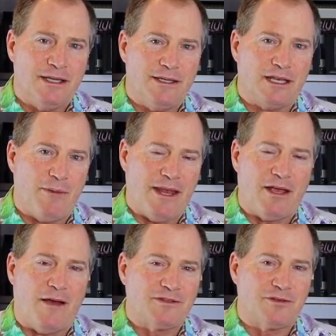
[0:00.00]
the
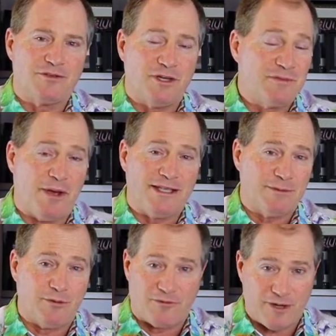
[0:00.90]
commanding officer is
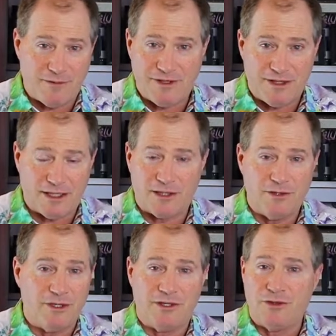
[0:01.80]
responsible for everything,
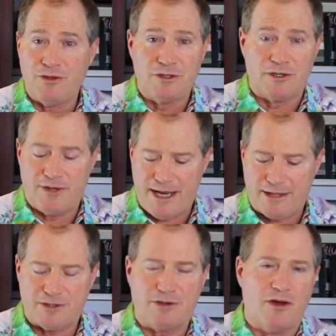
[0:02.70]
including the nuclear
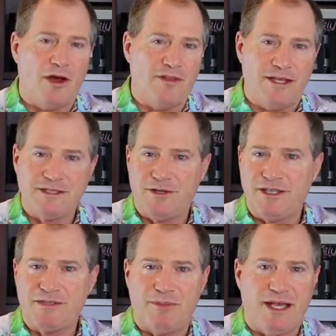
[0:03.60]
reactor, all the
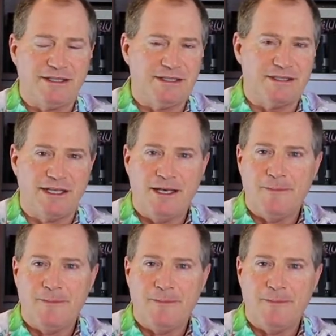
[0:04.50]
engineering spaces,